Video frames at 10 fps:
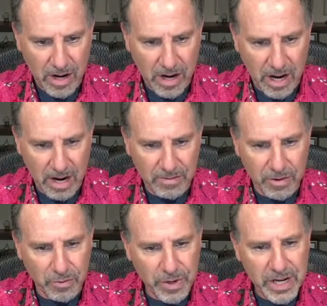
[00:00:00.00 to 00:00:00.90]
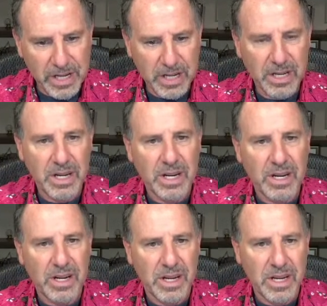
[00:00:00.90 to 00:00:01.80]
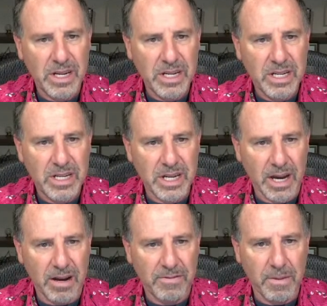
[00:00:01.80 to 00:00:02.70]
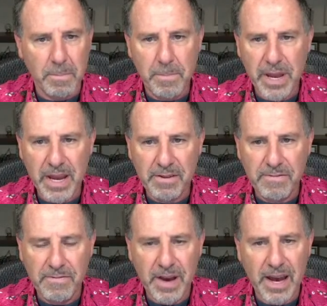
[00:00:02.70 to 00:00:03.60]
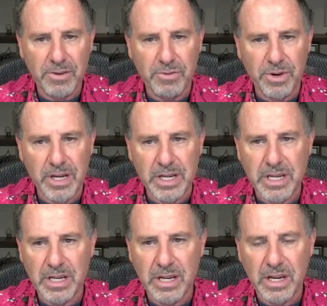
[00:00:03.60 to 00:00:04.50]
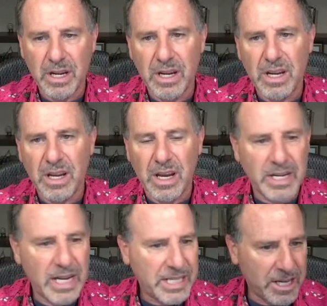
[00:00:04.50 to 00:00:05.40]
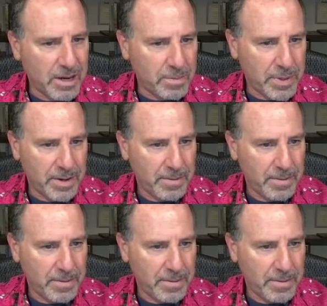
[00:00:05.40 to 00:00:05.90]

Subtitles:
I have a REIT ETF, a big fat REIT. And that's up.